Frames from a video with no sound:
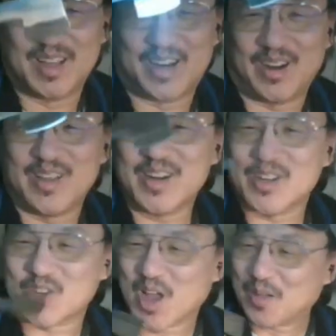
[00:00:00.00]
Are you gonna
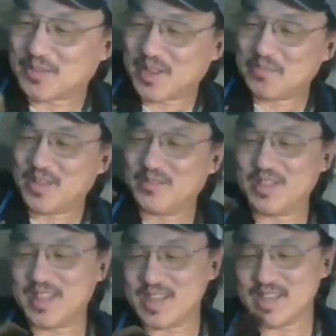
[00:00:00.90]
chop something
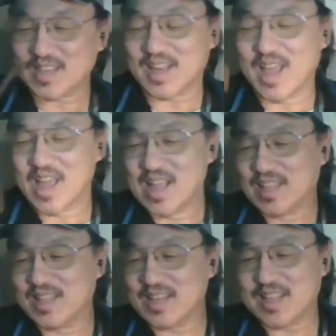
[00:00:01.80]
with this?
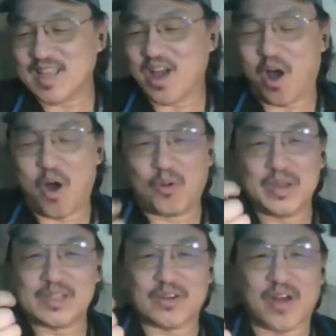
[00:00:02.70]
This thing
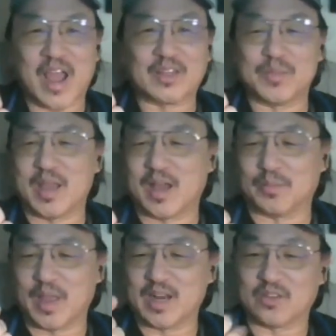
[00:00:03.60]
always cracked me
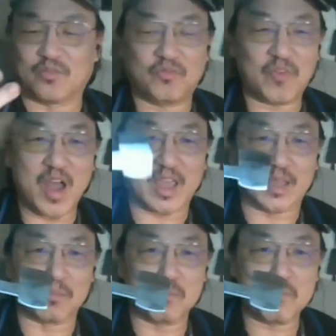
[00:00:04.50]
up, and it's
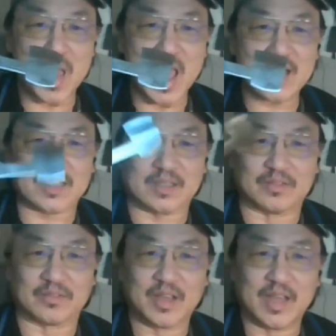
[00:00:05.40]
fucking
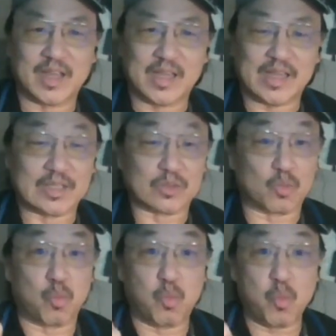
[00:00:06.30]
massive. It's
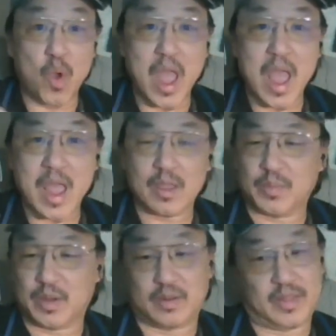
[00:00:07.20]
way
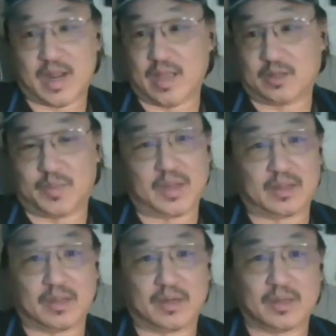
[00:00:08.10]
bigger than I expected.